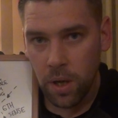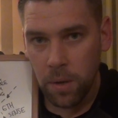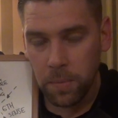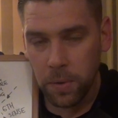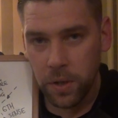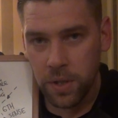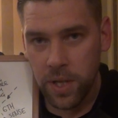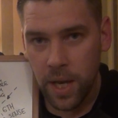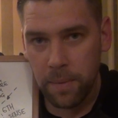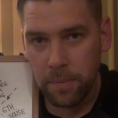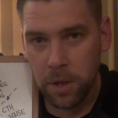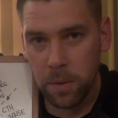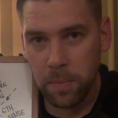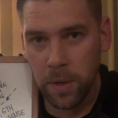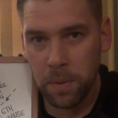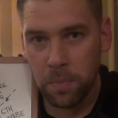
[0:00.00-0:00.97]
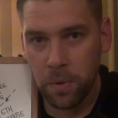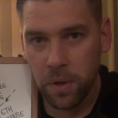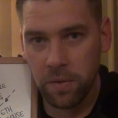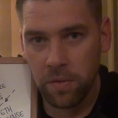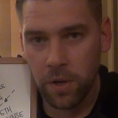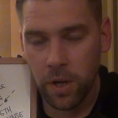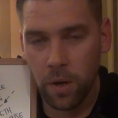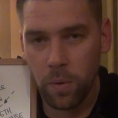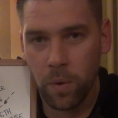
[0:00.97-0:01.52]
because how many people
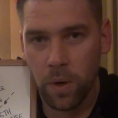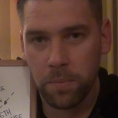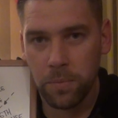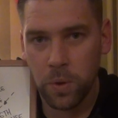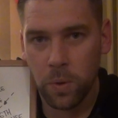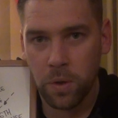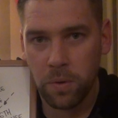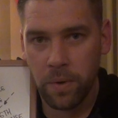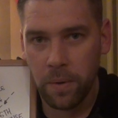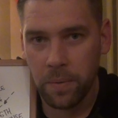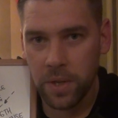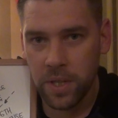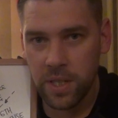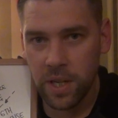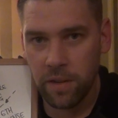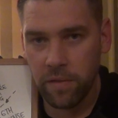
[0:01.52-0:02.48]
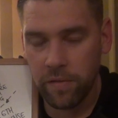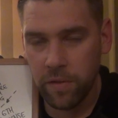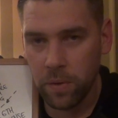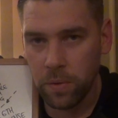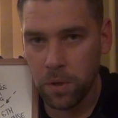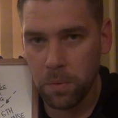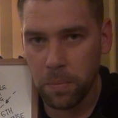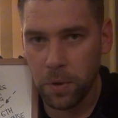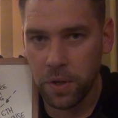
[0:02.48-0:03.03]
even know what I'm talking about when I say feel
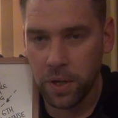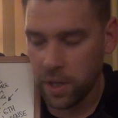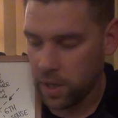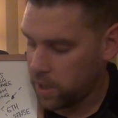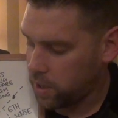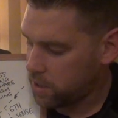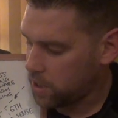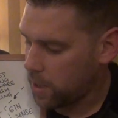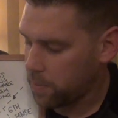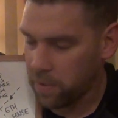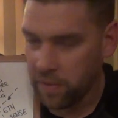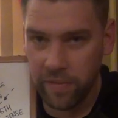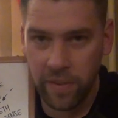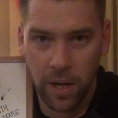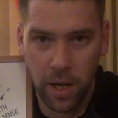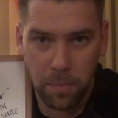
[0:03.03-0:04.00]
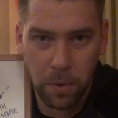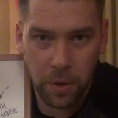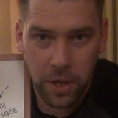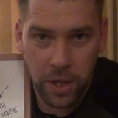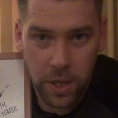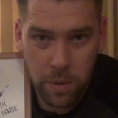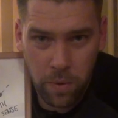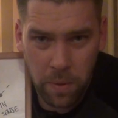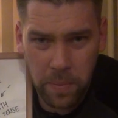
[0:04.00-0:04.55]
your body? The only time we feel our body
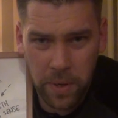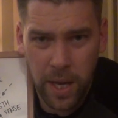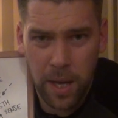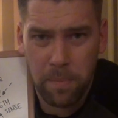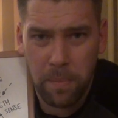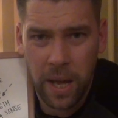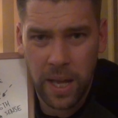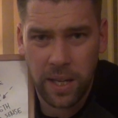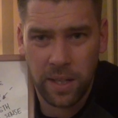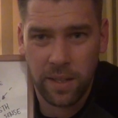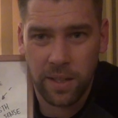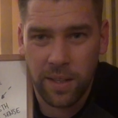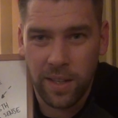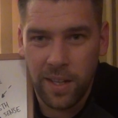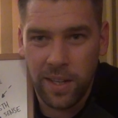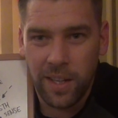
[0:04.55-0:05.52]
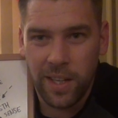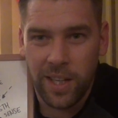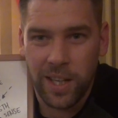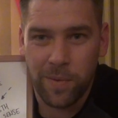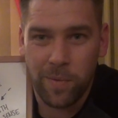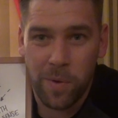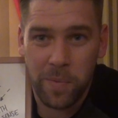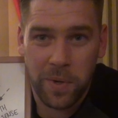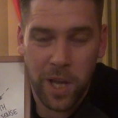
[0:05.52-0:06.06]
is when we get a pain. And then
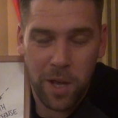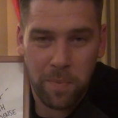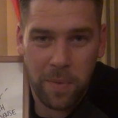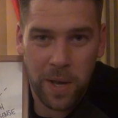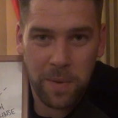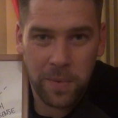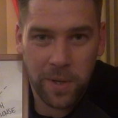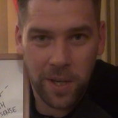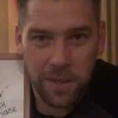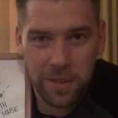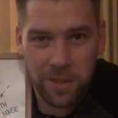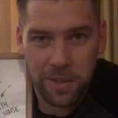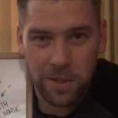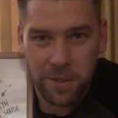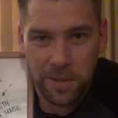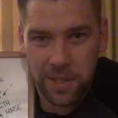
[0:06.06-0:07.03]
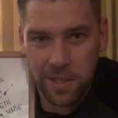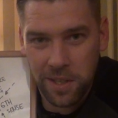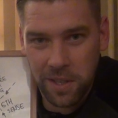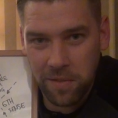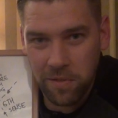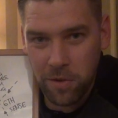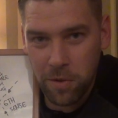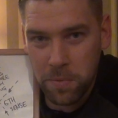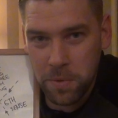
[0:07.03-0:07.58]
when we get a pain, we go to the doctor looking
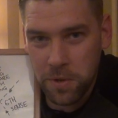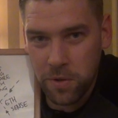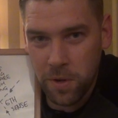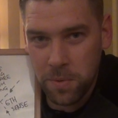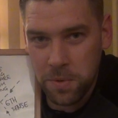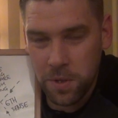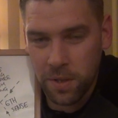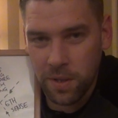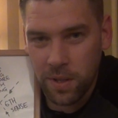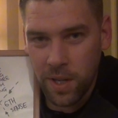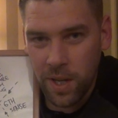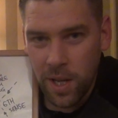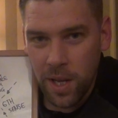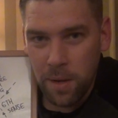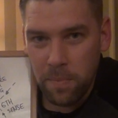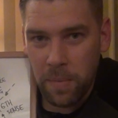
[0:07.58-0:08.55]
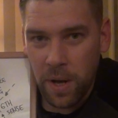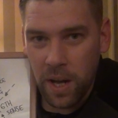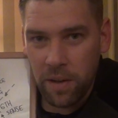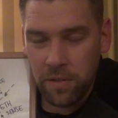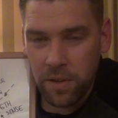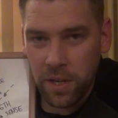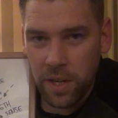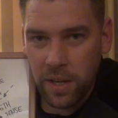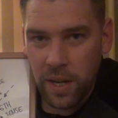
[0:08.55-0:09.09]
for a prescription. But
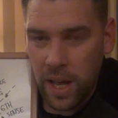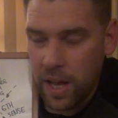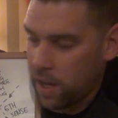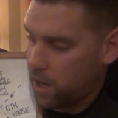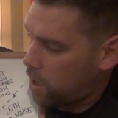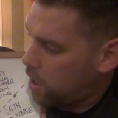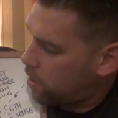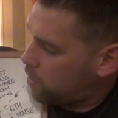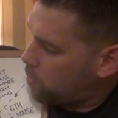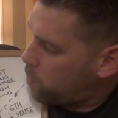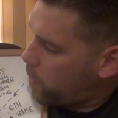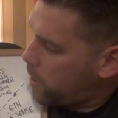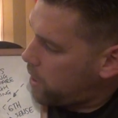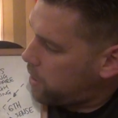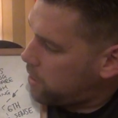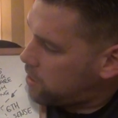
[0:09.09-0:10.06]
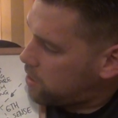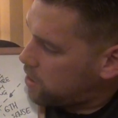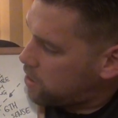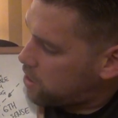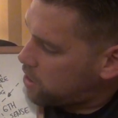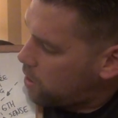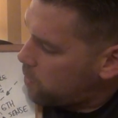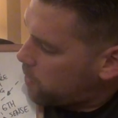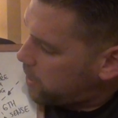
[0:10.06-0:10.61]
other than that, our awareness is
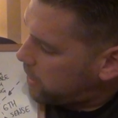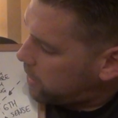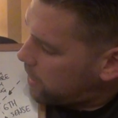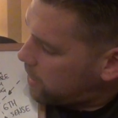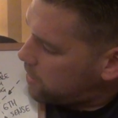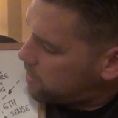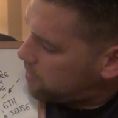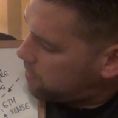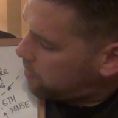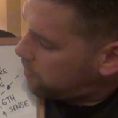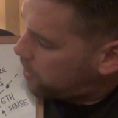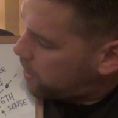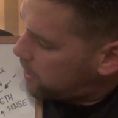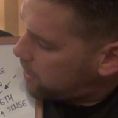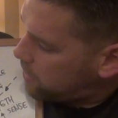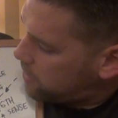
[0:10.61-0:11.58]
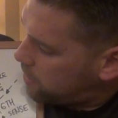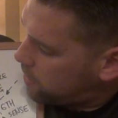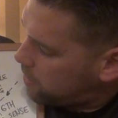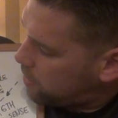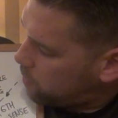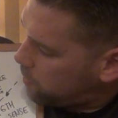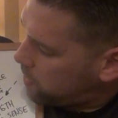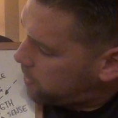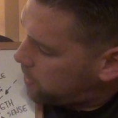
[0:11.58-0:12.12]
so identified
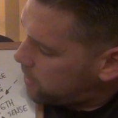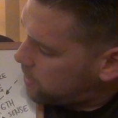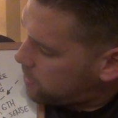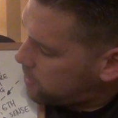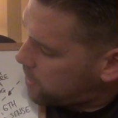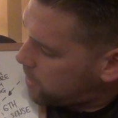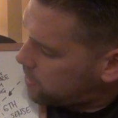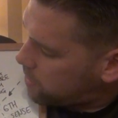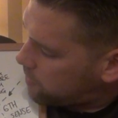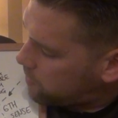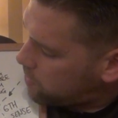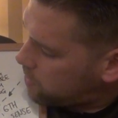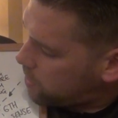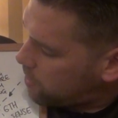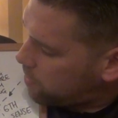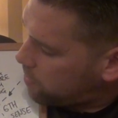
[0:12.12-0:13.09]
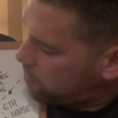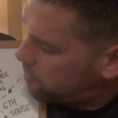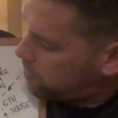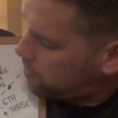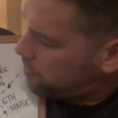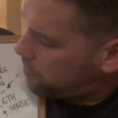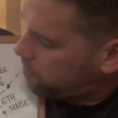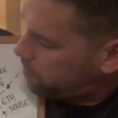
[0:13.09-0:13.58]
with this sense of self